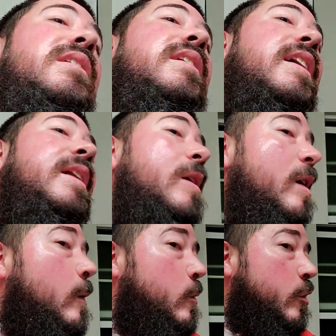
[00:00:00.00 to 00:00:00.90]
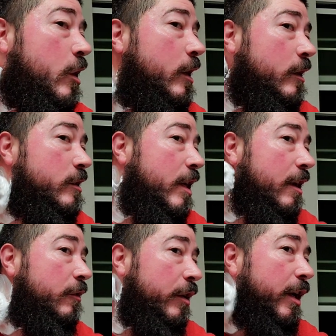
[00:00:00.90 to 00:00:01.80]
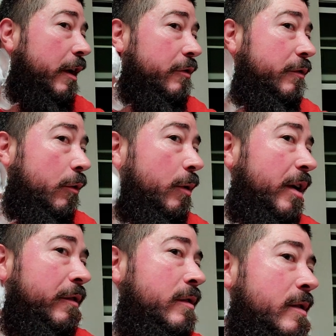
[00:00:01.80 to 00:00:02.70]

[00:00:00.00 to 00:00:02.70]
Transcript: and uh, just kind of sat on the couch for a while.